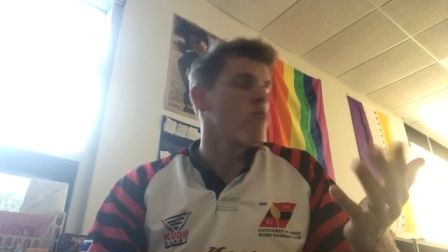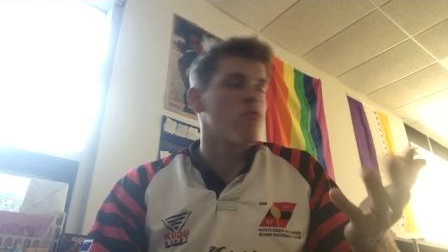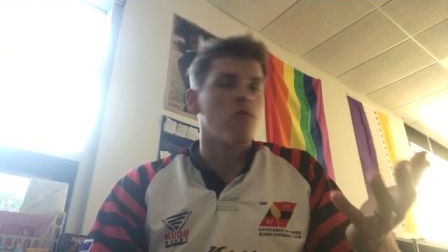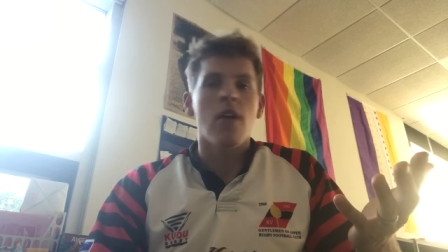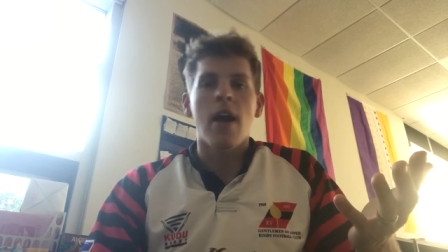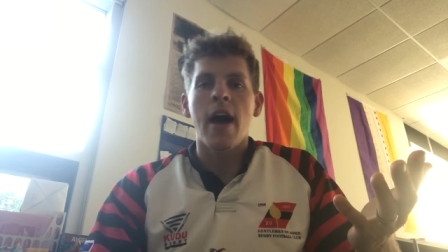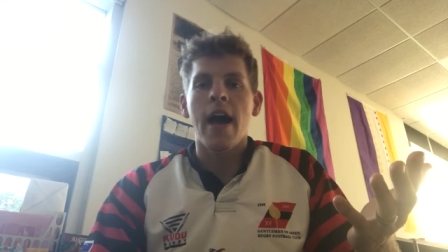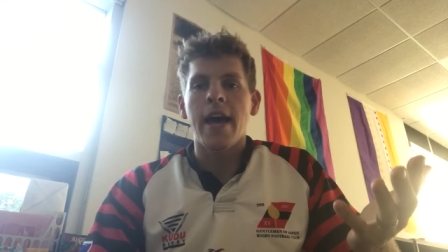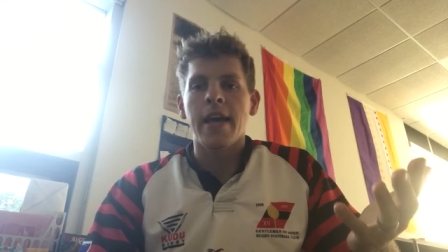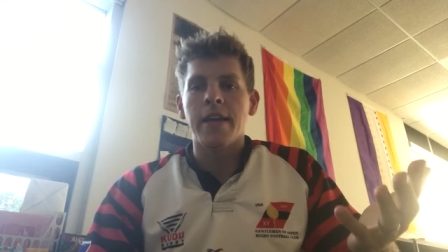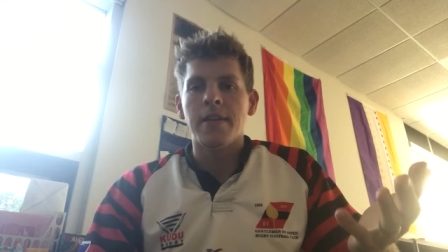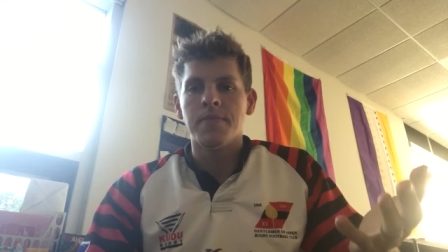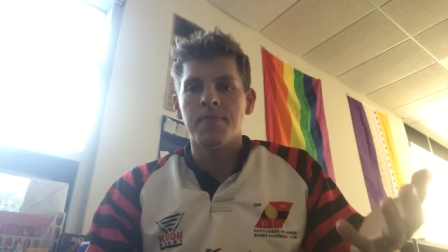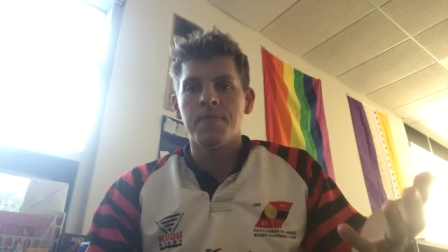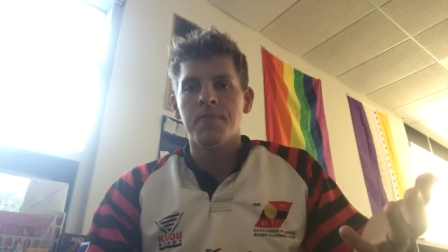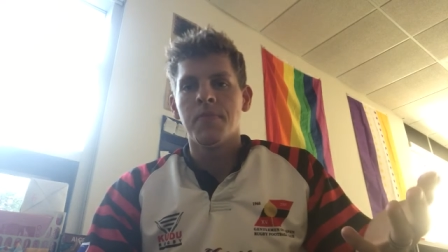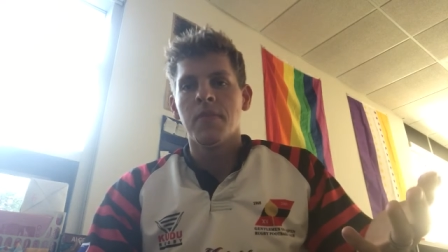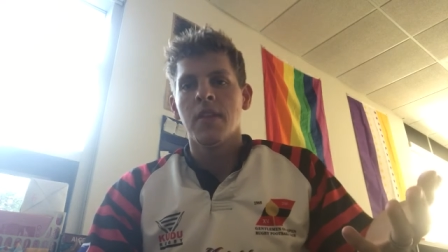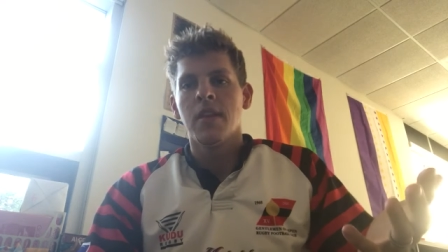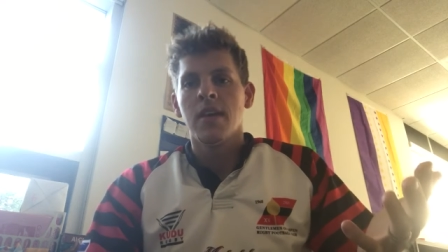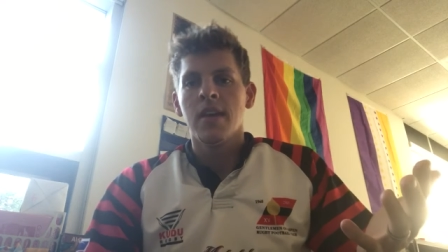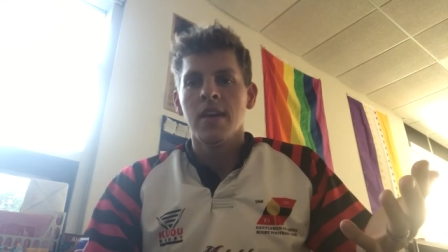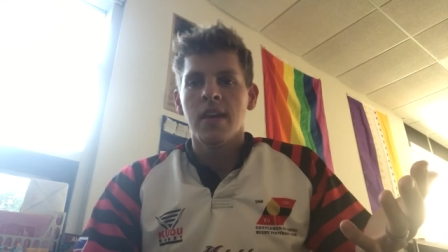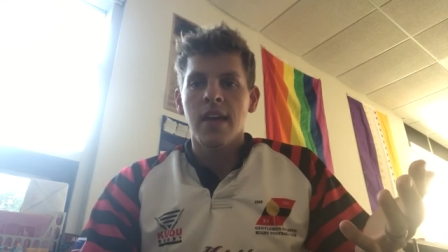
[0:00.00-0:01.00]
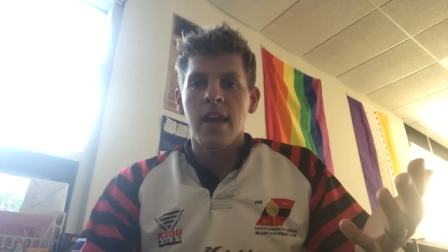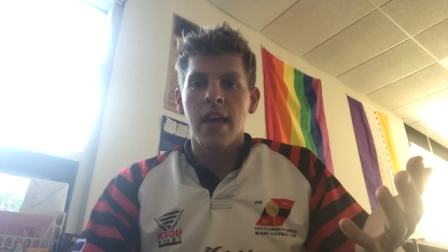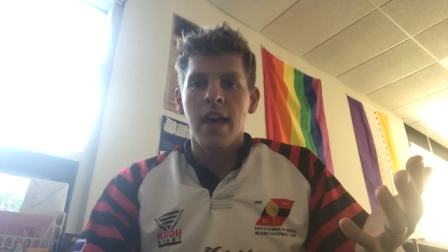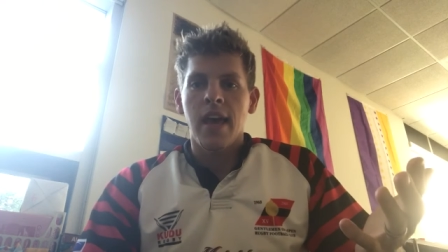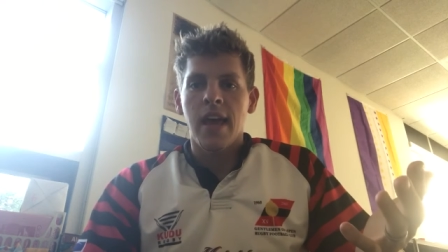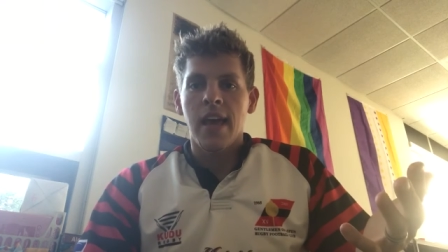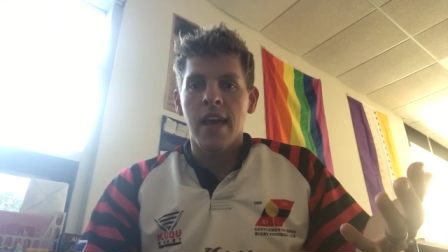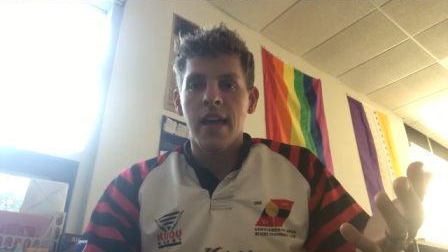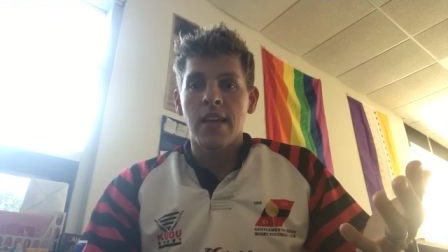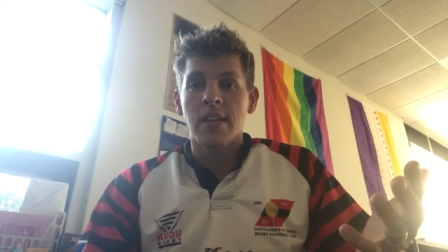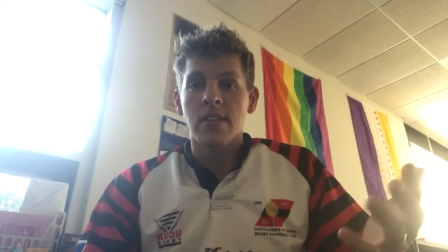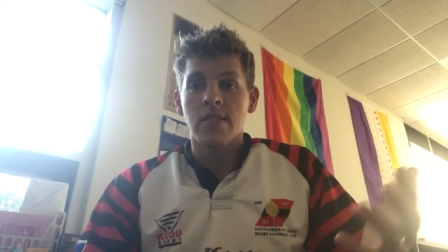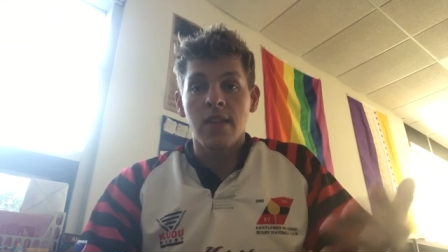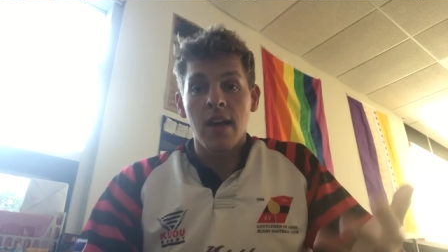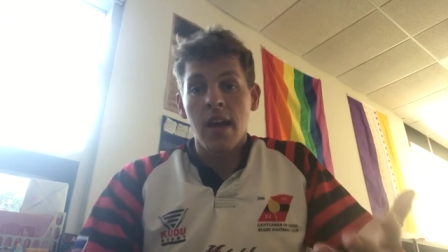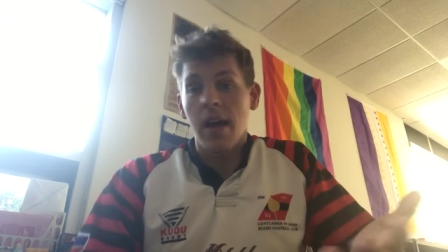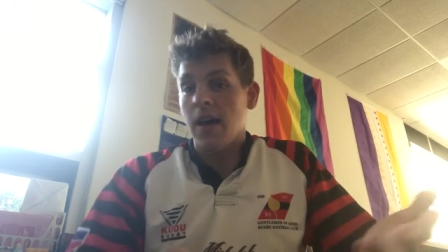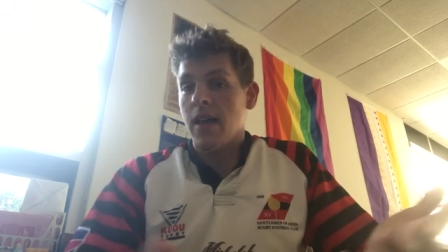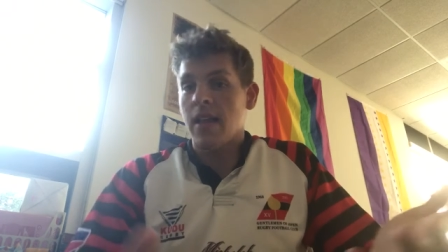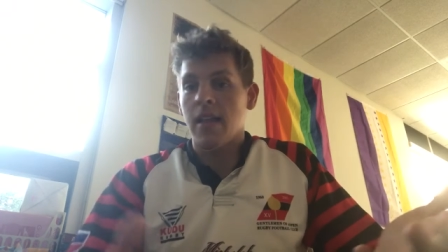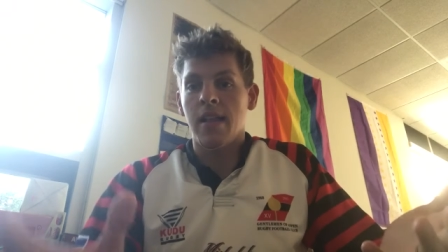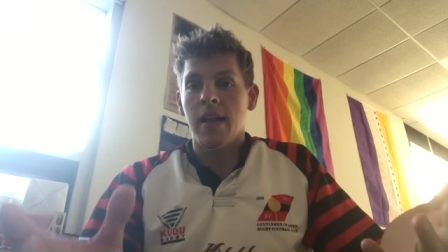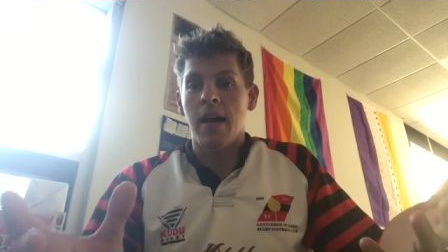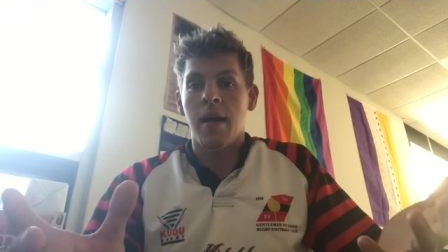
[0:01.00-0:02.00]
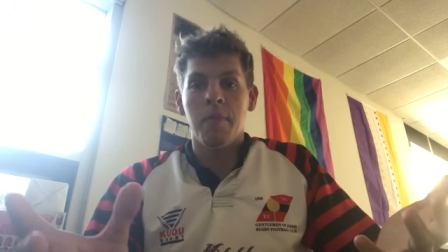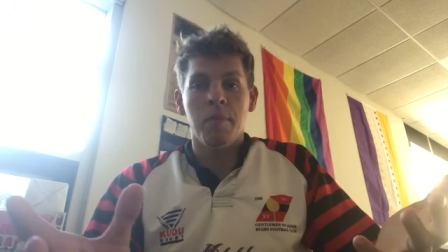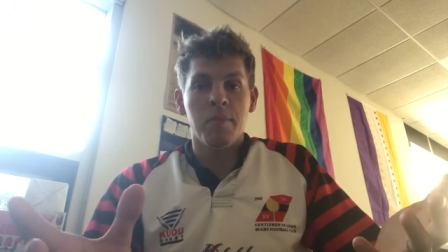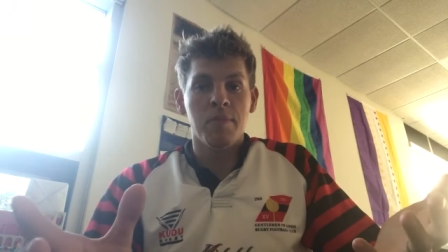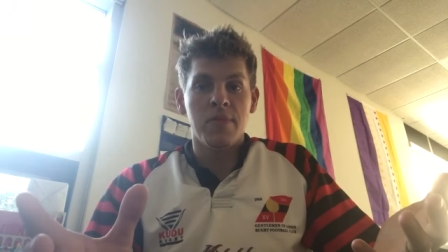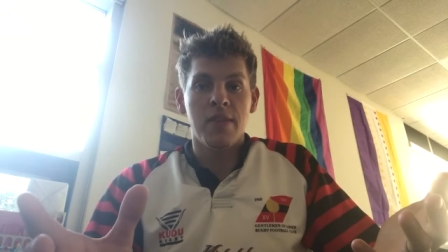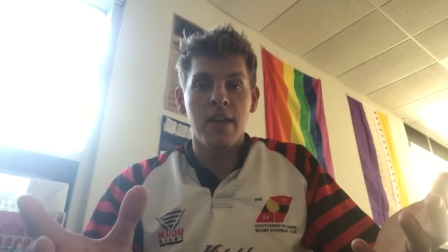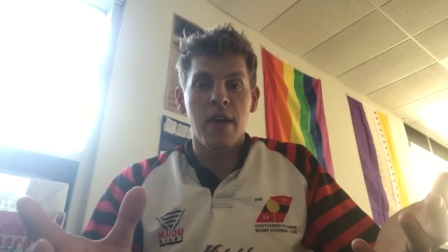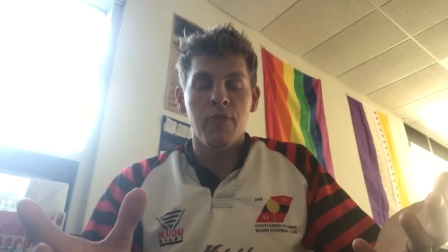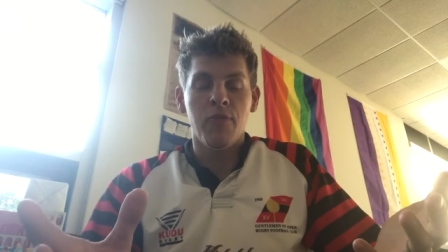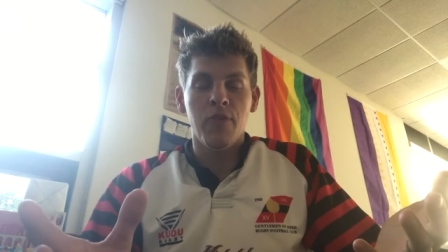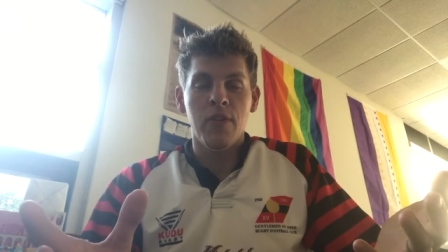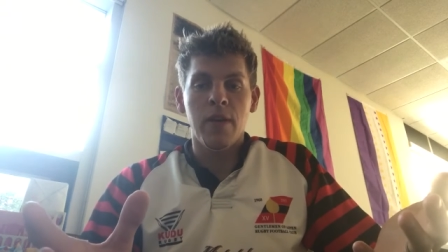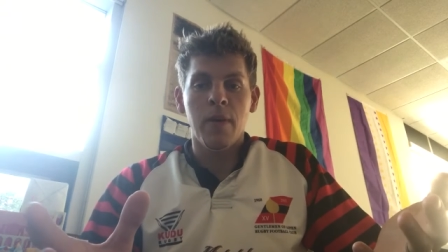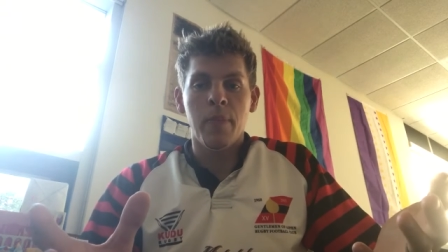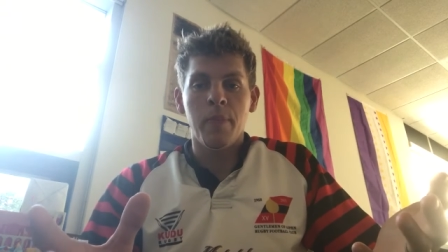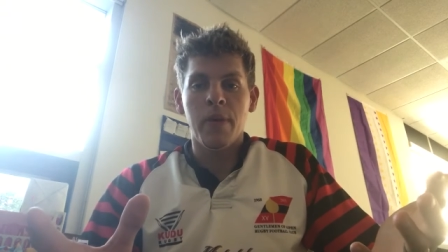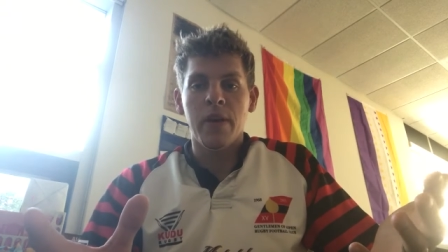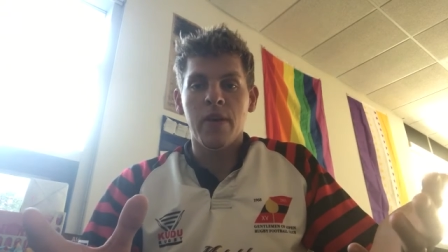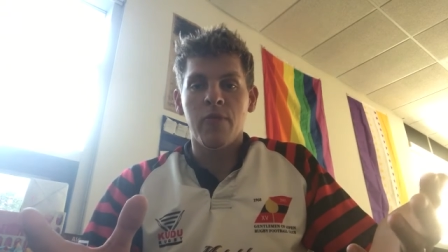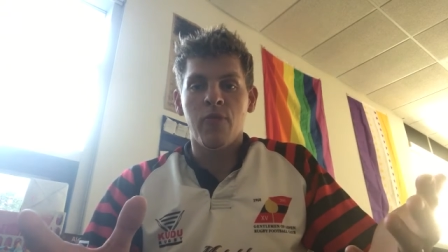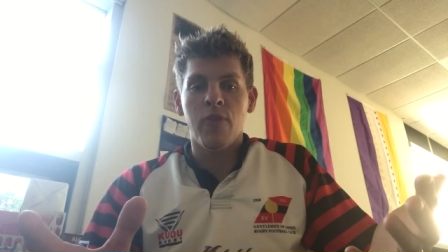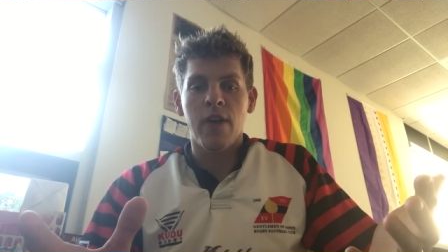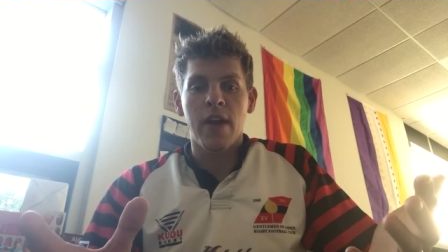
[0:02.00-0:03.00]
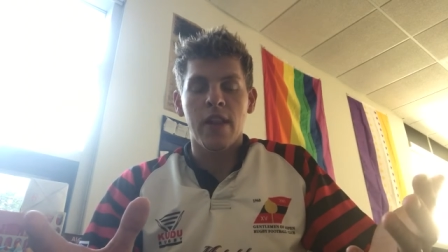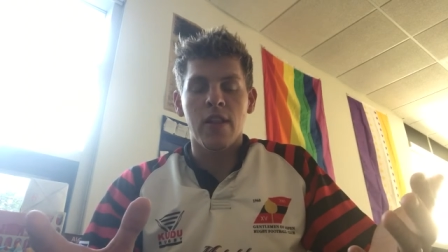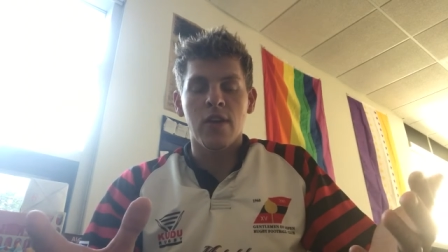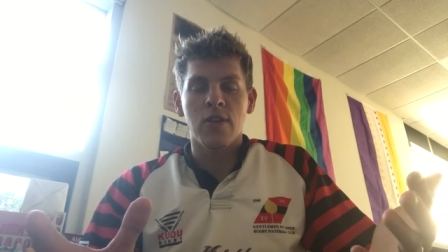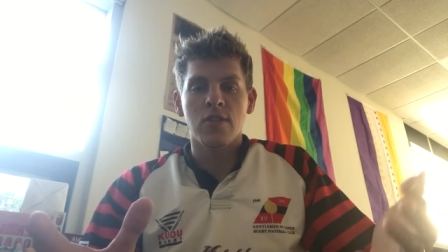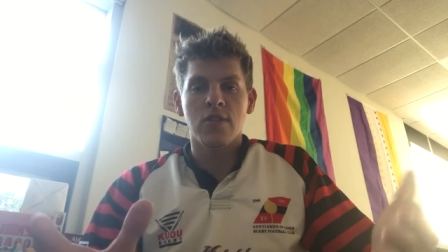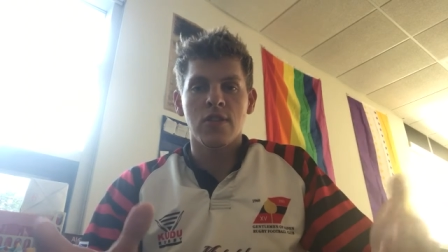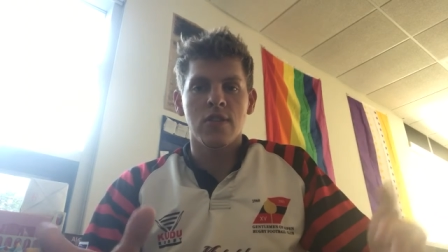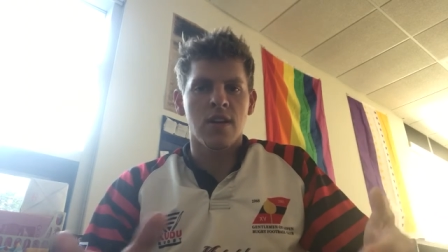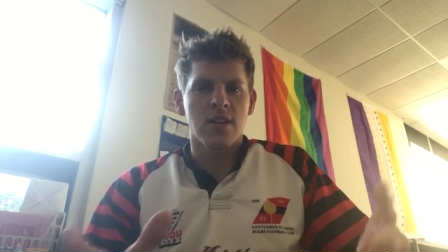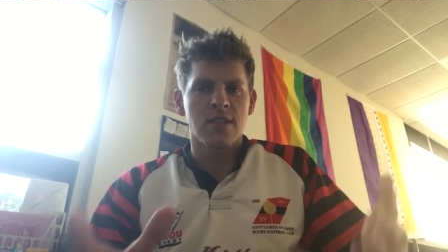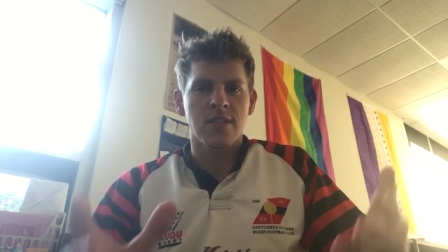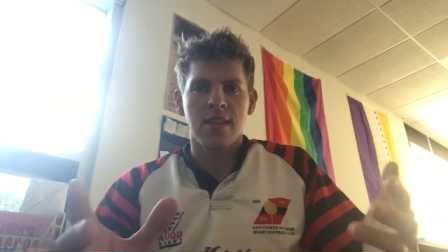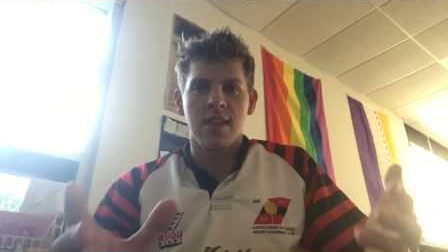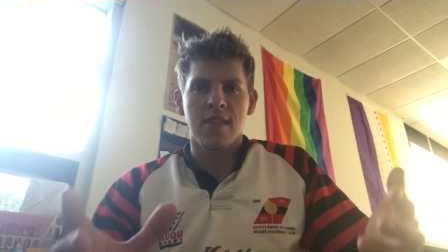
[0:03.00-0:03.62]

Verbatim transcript: Ride? And uh, I'm definitely a big fan of those songs.